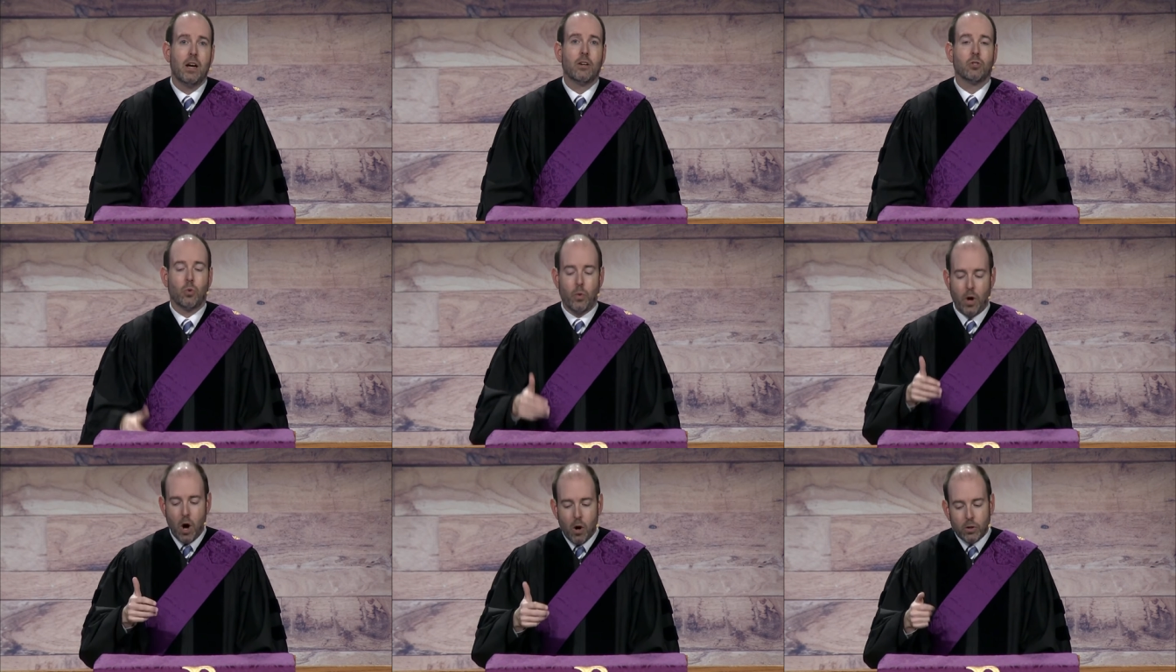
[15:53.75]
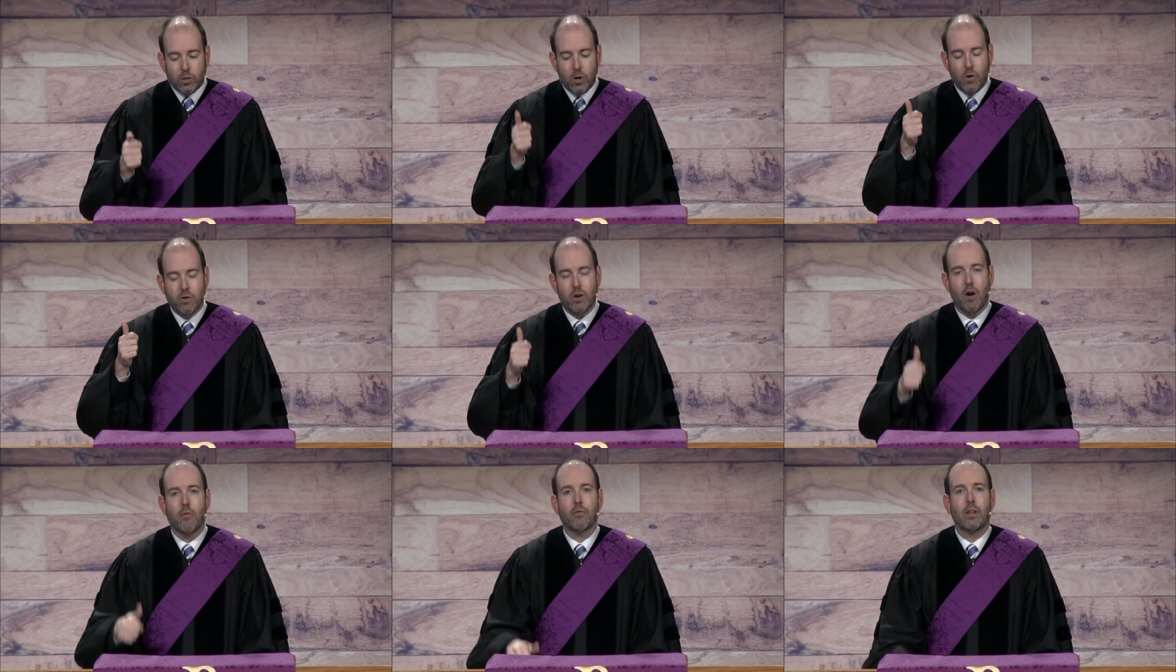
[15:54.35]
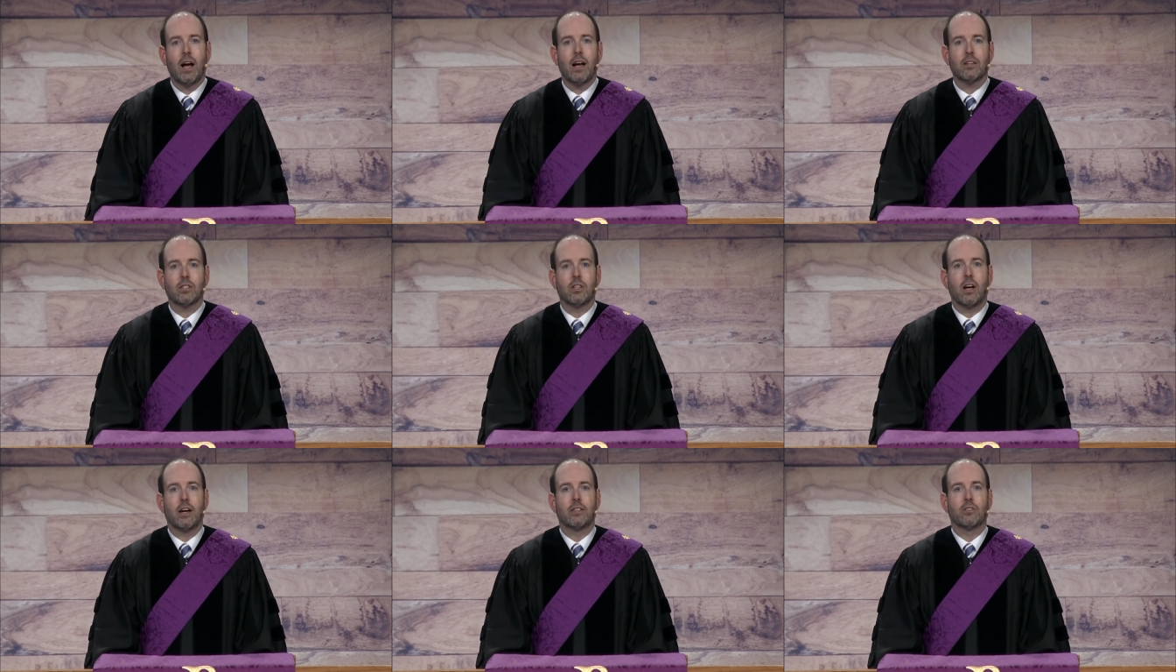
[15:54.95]
So we all turned our
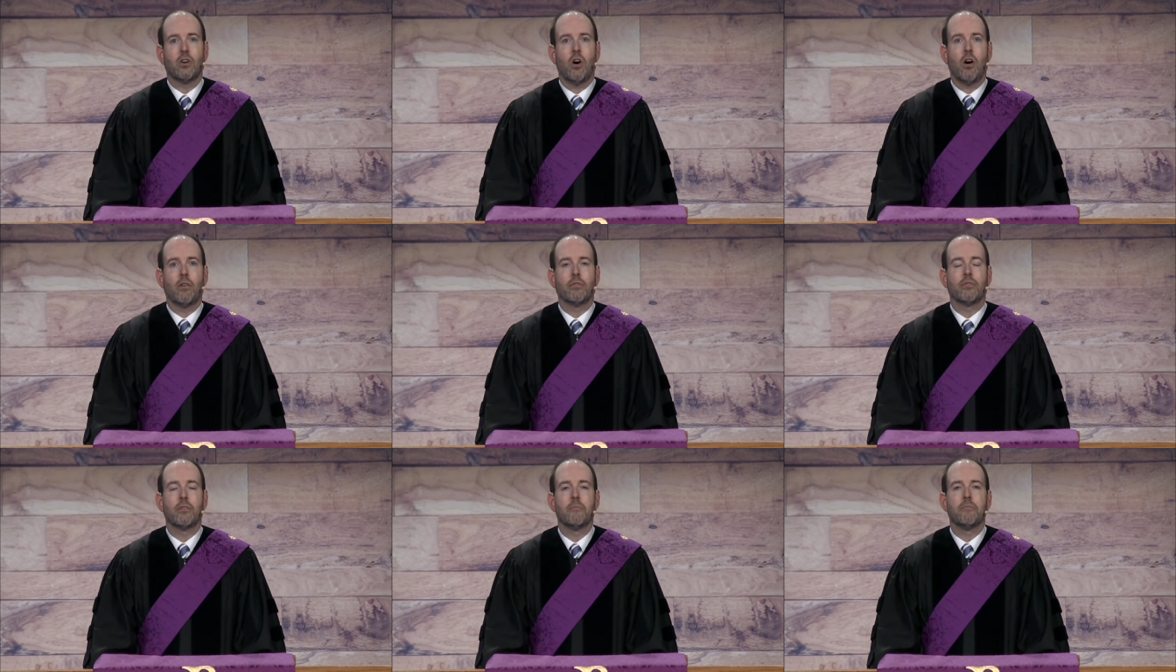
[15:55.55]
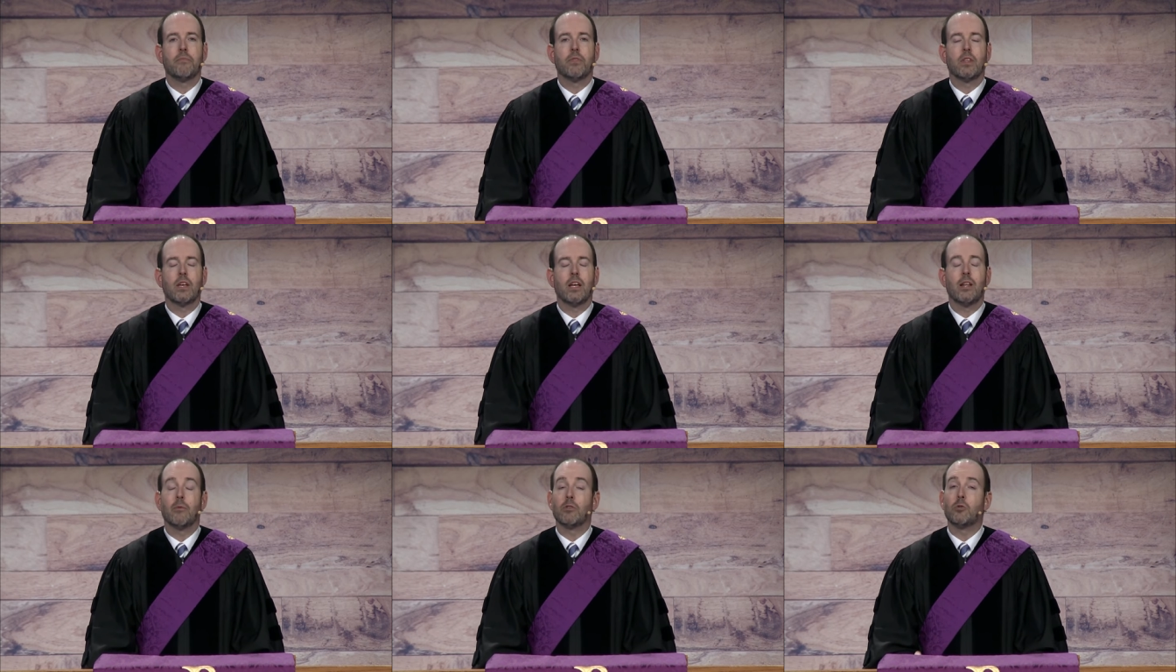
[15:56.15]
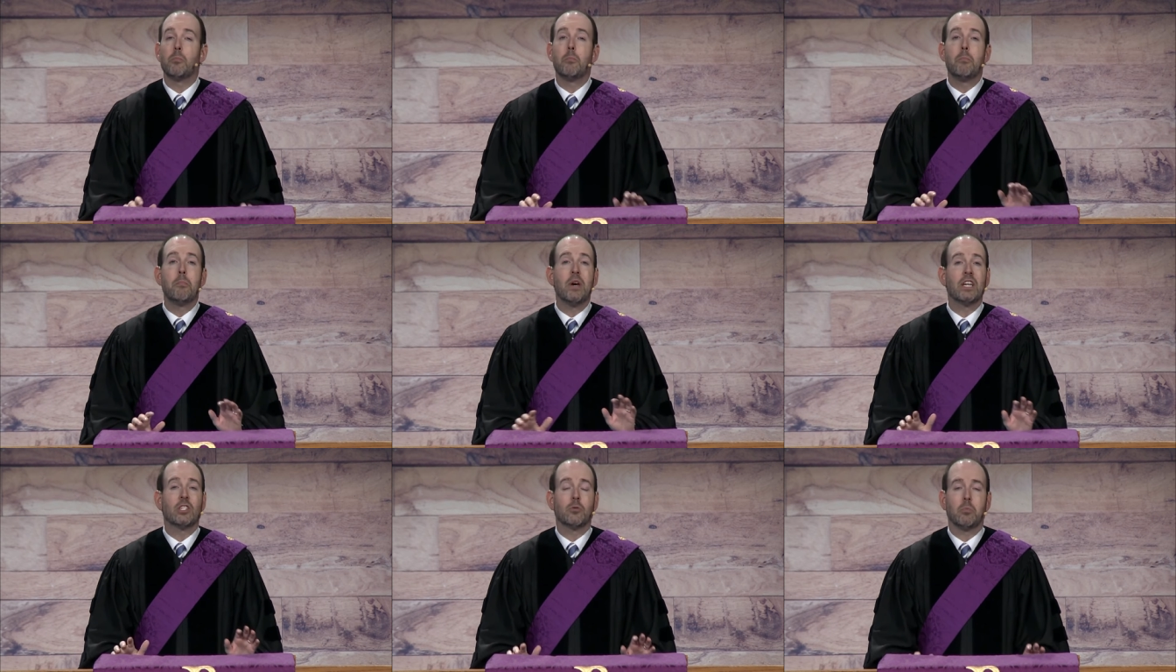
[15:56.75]
flashlights off. It was
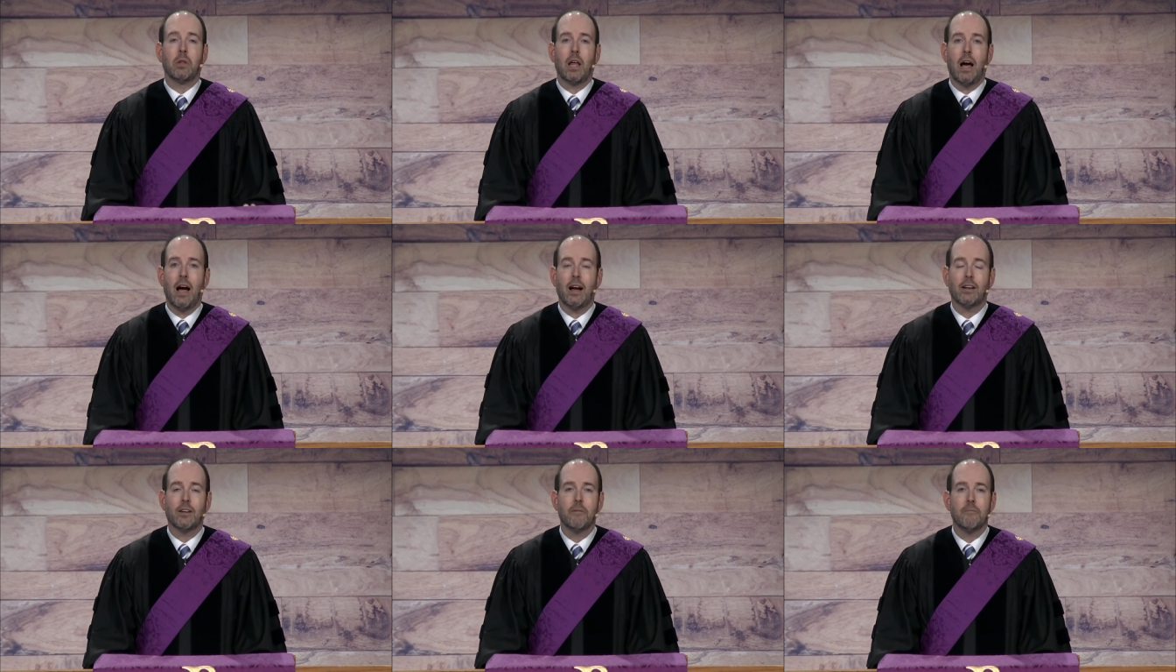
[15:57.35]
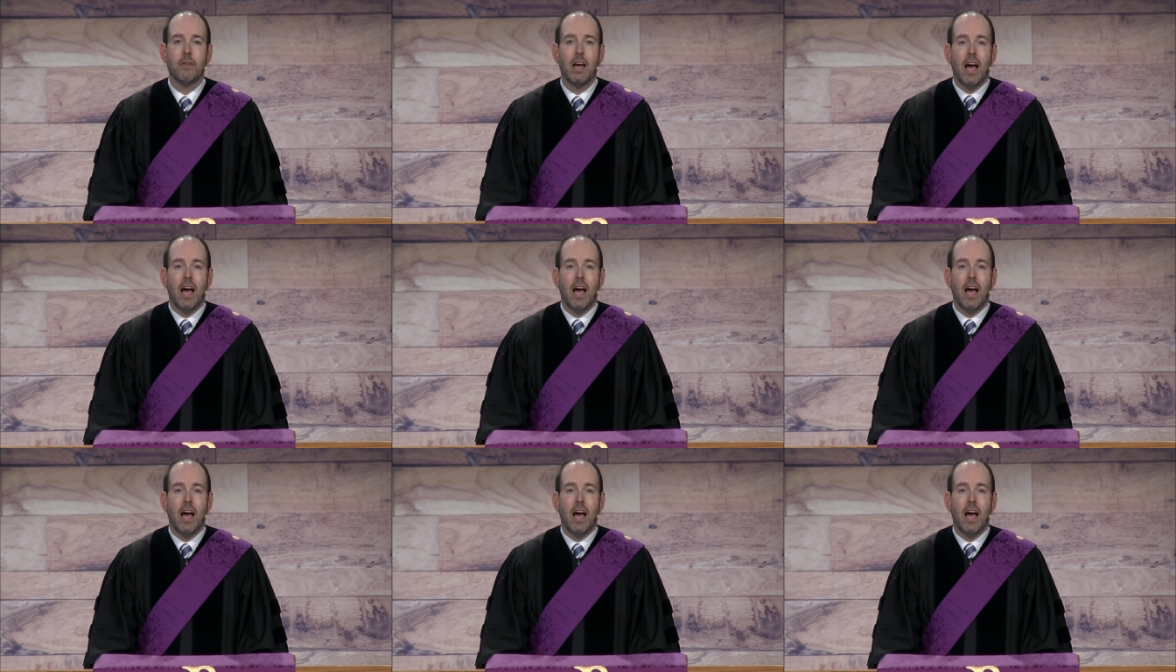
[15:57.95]
pitch black.